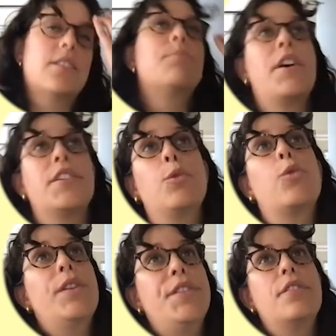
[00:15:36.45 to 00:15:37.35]
is possible
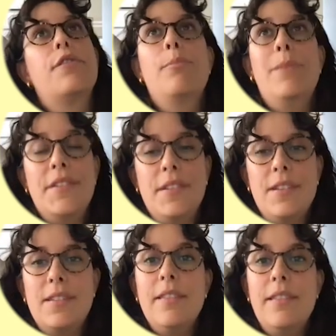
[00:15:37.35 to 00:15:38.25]
reasons for
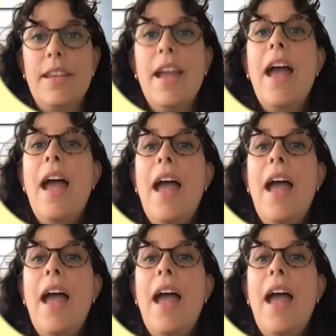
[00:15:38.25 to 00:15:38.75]
mistakes in the